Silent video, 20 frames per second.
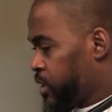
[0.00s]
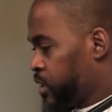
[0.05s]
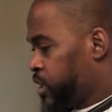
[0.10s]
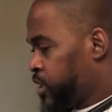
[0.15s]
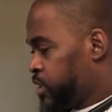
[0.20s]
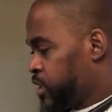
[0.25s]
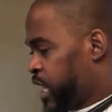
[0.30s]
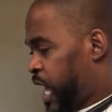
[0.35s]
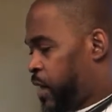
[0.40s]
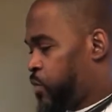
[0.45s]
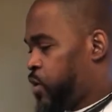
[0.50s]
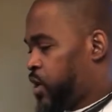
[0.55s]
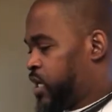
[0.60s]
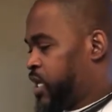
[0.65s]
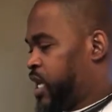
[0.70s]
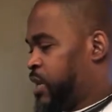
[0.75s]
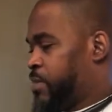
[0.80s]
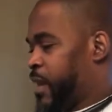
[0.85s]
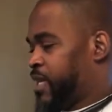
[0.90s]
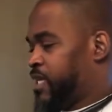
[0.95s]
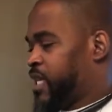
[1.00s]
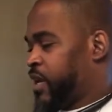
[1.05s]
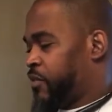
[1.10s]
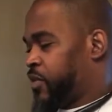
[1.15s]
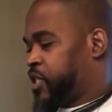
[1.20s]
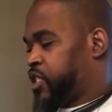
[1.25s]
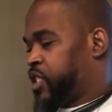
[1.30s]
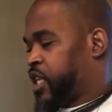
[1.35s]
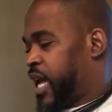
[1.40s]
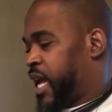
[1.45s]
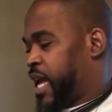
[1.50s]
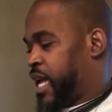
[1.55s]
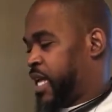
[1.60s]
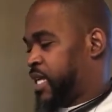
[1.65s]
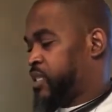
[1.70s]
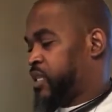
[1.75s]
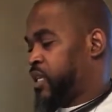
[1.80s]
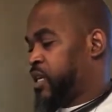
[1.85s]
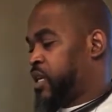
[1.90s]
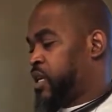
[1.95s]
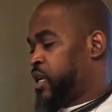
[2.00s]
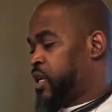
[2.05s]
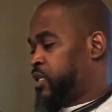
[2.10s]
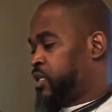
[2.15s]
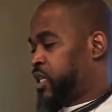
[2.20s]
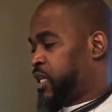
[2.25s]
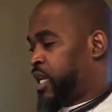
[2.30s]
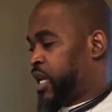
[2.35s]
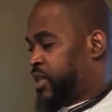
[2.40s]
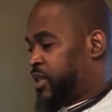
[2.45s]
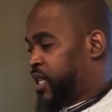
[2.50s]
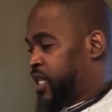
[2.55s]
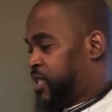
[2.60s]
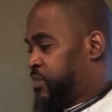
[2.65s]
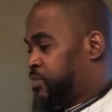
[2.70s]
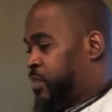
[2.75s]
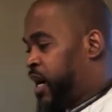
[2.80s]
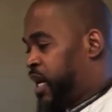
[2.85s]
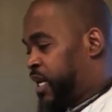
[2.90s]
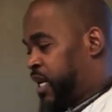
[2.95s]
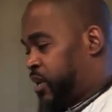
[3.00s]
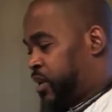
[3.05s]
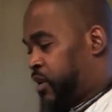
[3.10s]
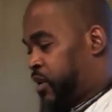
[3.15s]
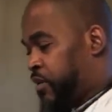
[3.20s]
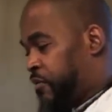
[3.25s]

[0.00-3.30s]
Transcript: See, I want to give myself a chance to get this money.